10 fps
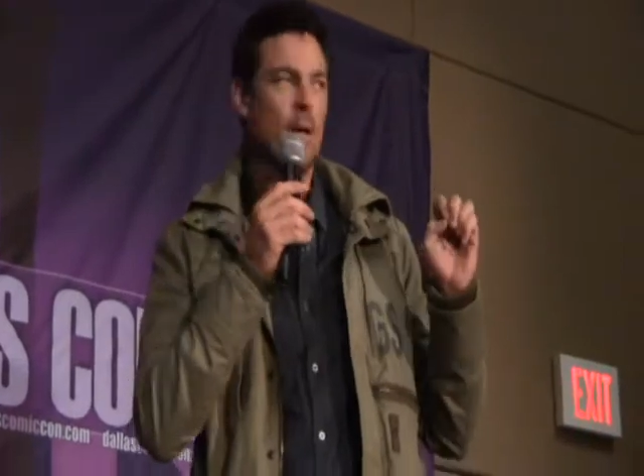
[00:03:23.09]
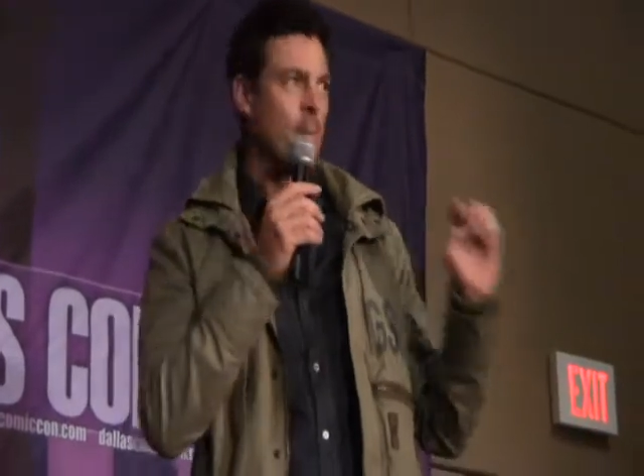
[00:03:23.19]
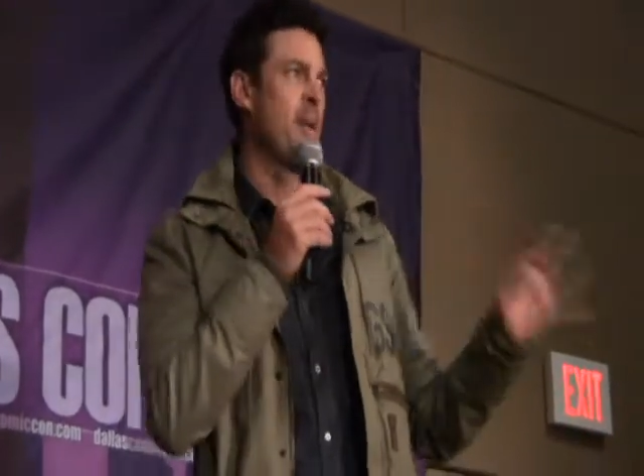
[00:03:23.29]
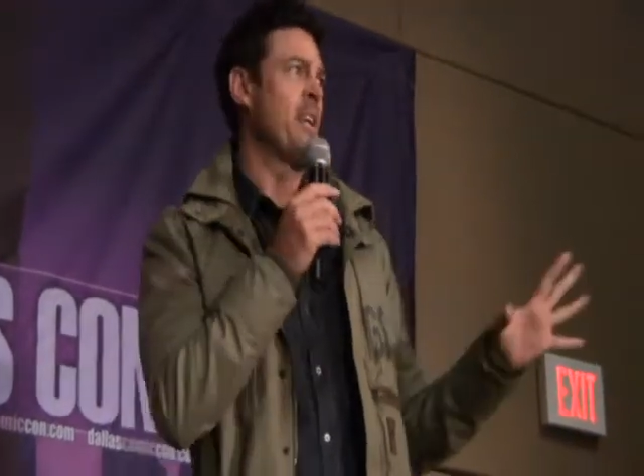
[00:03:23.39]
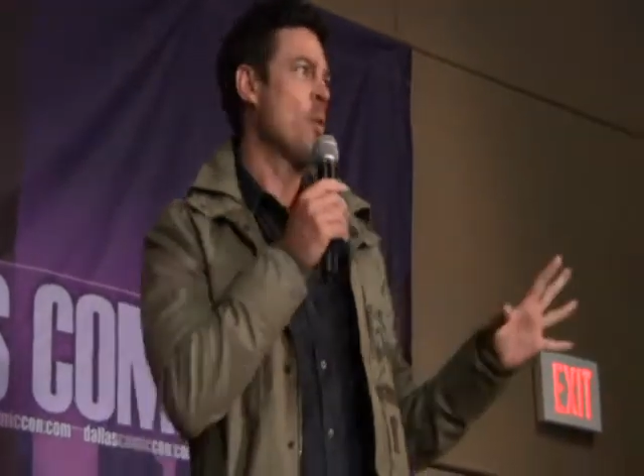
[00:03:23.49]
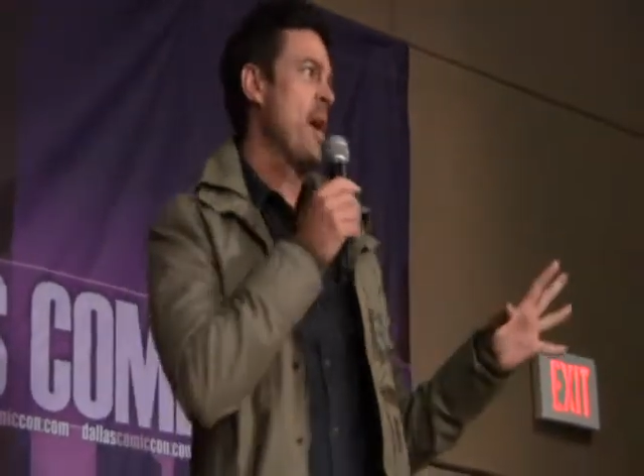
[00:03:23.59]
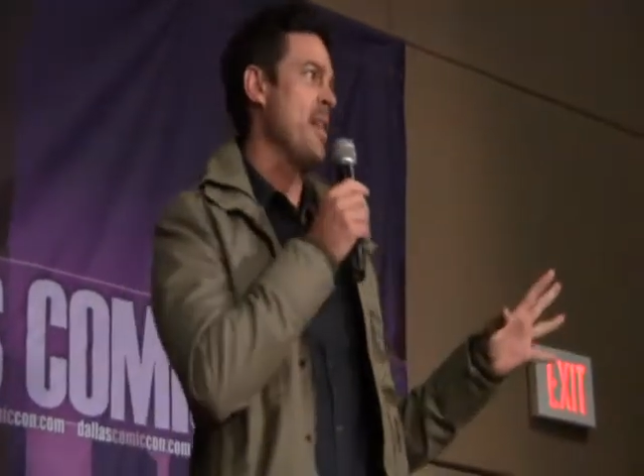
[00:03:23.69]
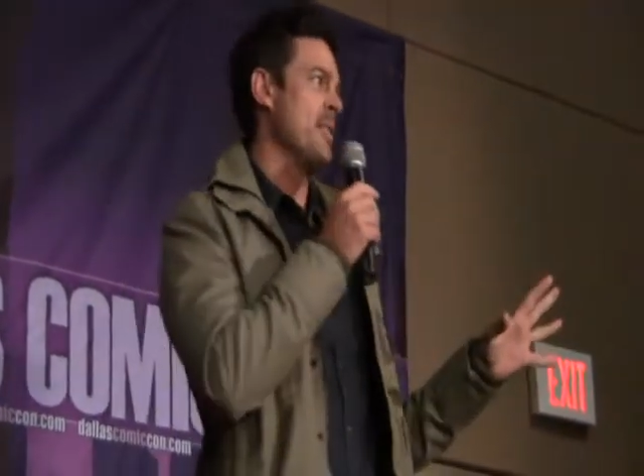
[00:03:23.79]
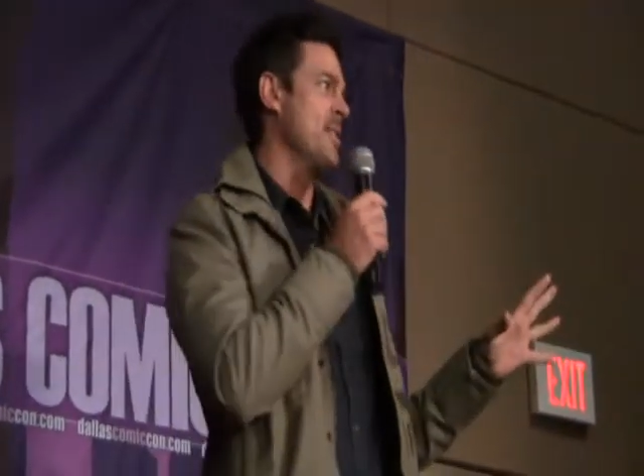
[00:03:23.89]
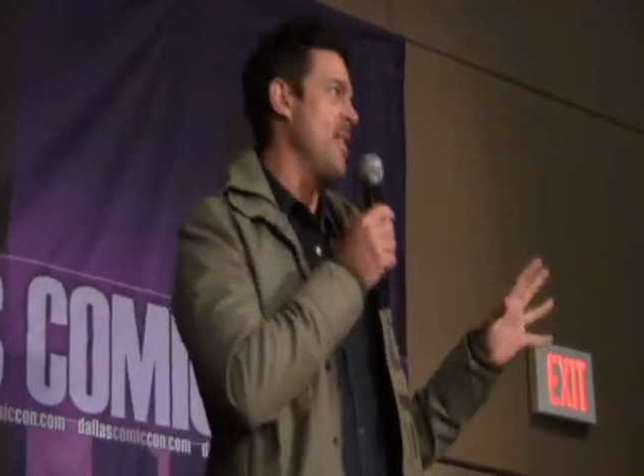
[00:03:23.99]
complete
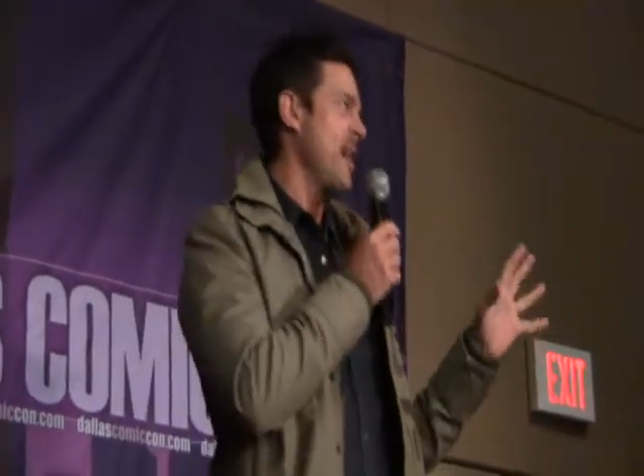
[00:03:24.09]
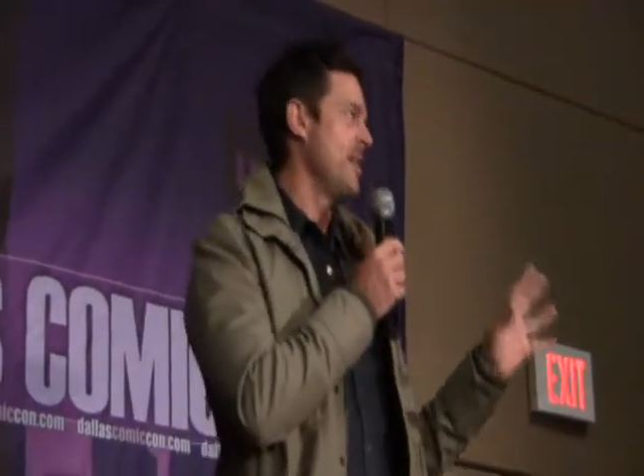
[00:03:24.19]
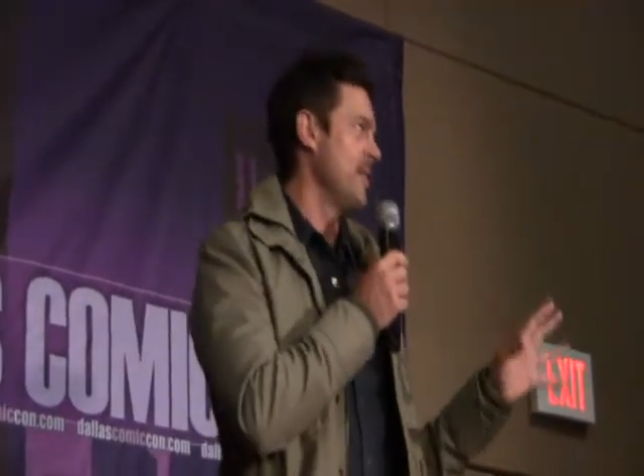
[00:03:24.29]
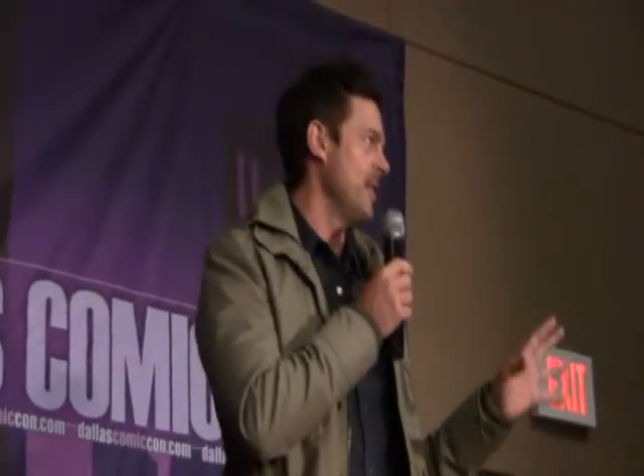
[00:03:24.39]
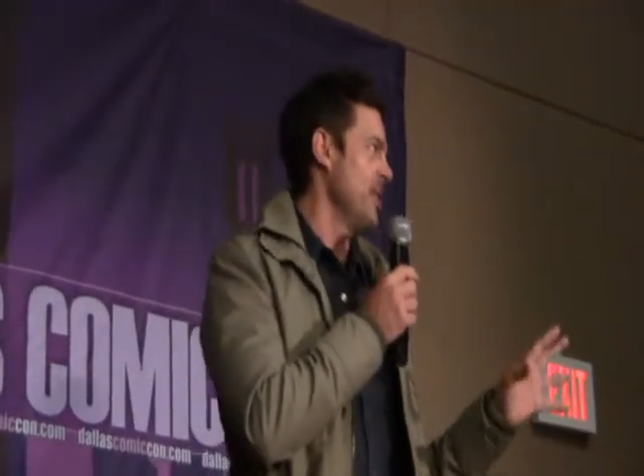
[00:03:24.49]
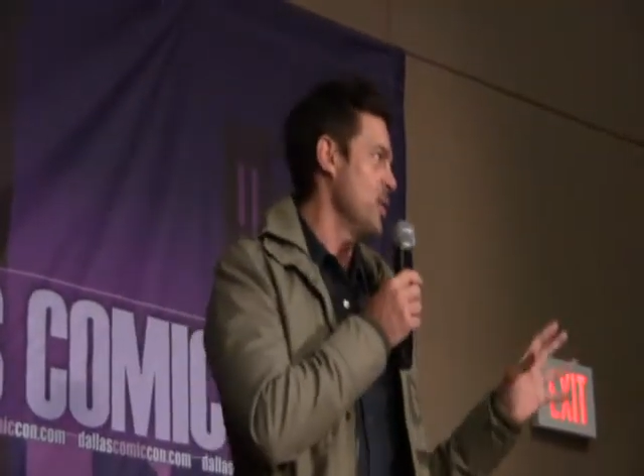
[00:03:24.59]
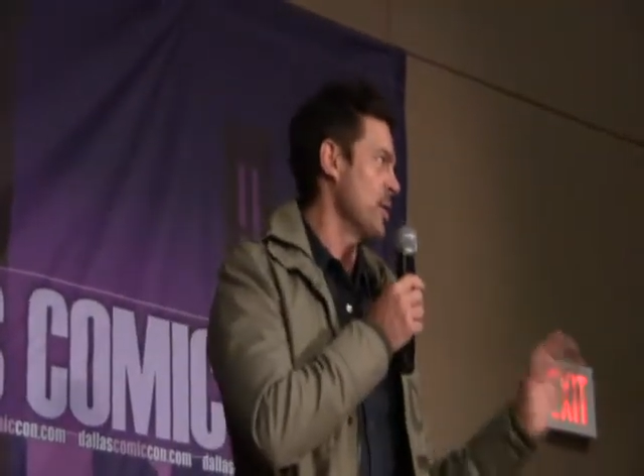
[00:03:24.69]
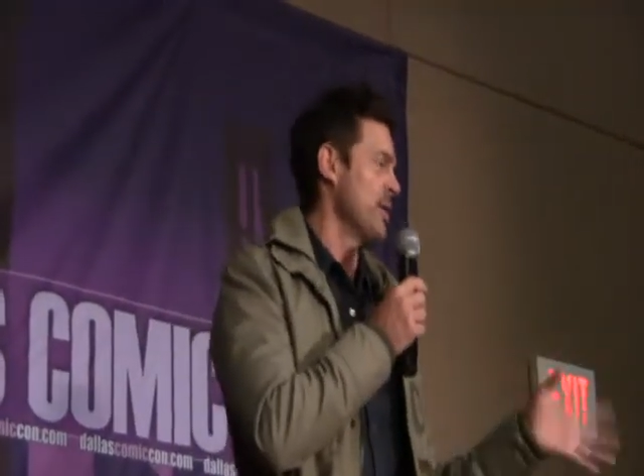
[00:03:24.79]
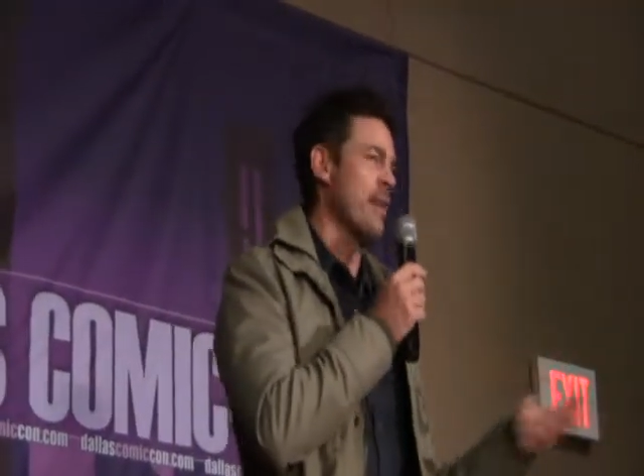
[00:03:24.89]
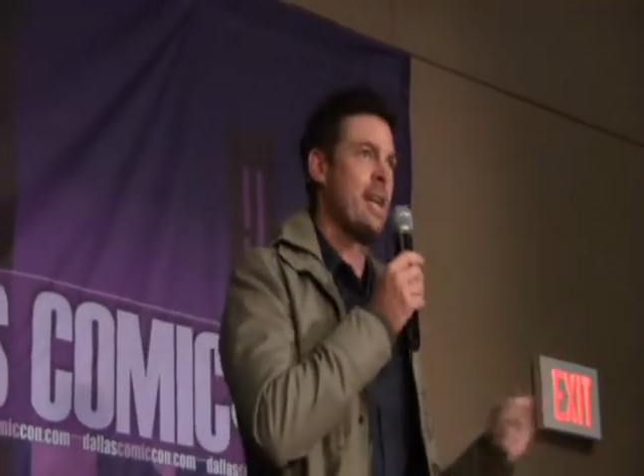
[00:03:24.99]
awareness that the
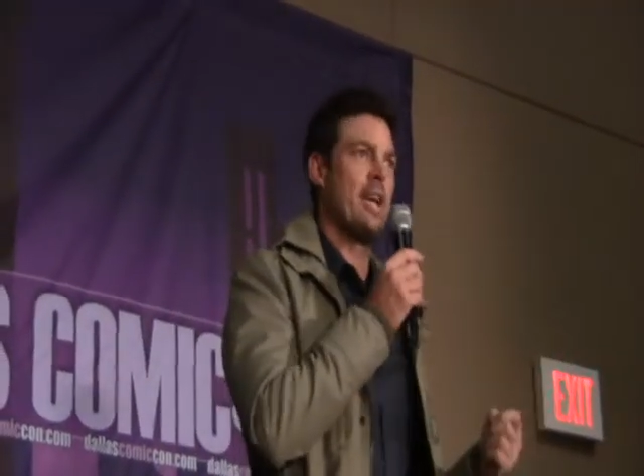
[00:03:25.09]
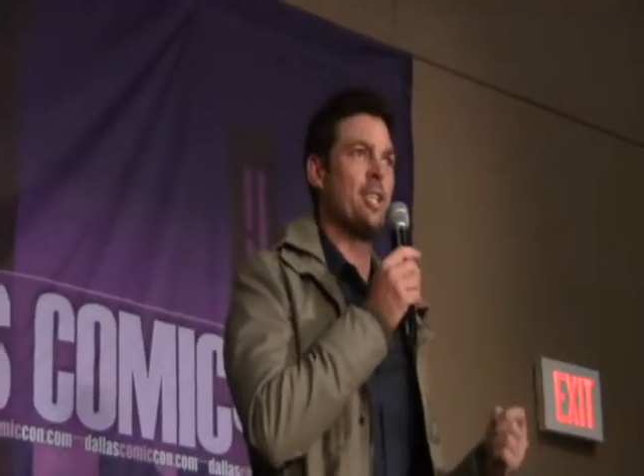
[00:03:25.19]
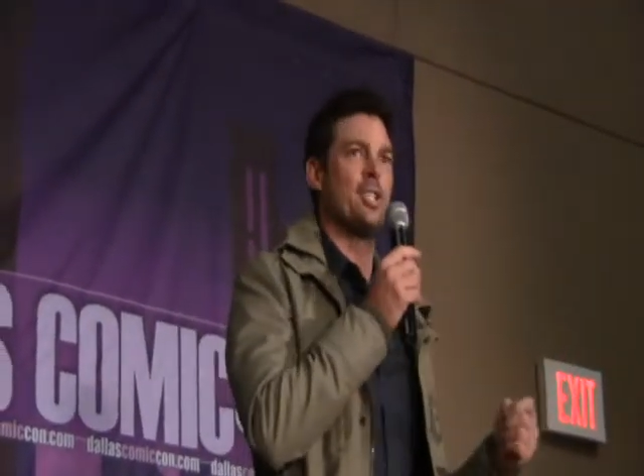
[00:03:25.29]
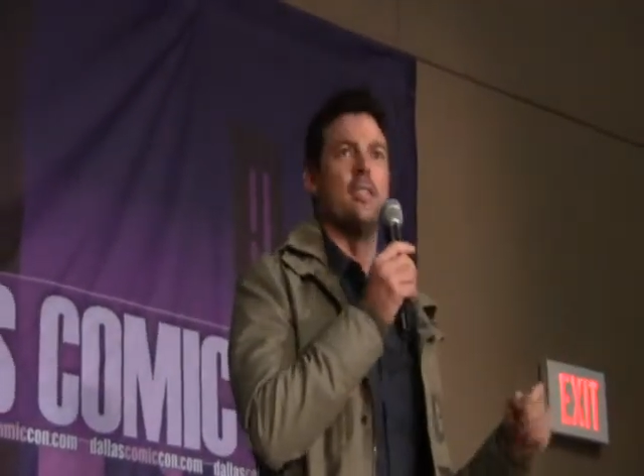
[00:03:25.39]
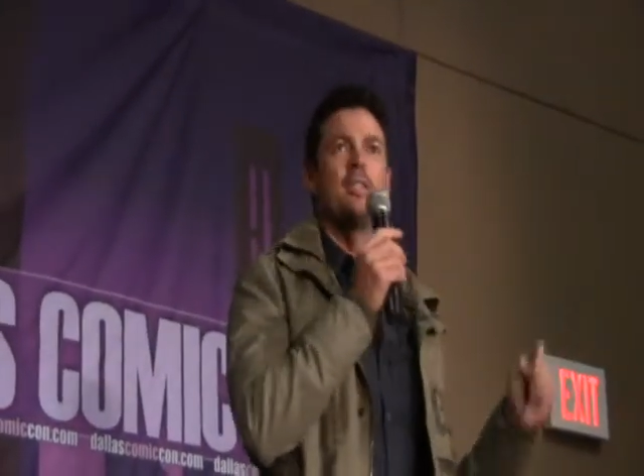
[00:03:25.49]
nuclear radiation